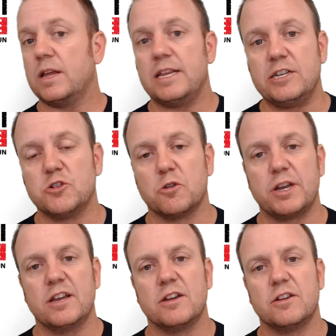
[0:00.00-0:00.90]

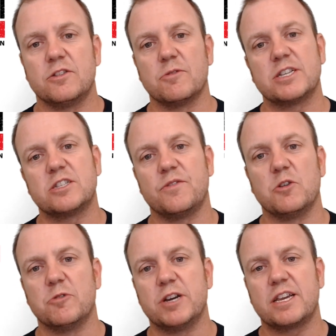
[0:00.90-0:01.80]
Enjoy the rest of
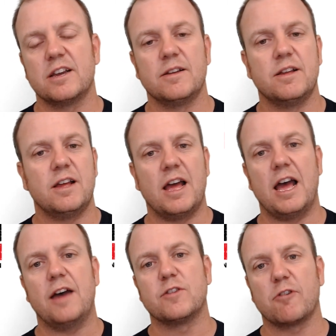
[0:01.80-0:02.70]
your week.
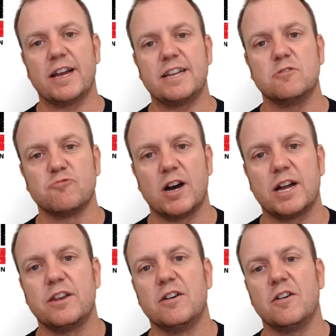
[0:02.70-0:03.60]
Have a great
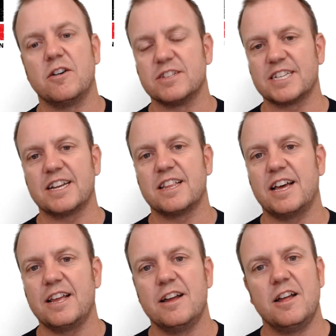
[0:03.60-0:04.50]
run on
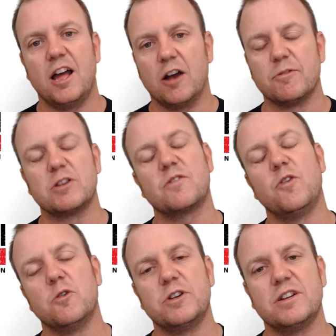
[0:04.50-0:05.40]
Saturday, and we look forward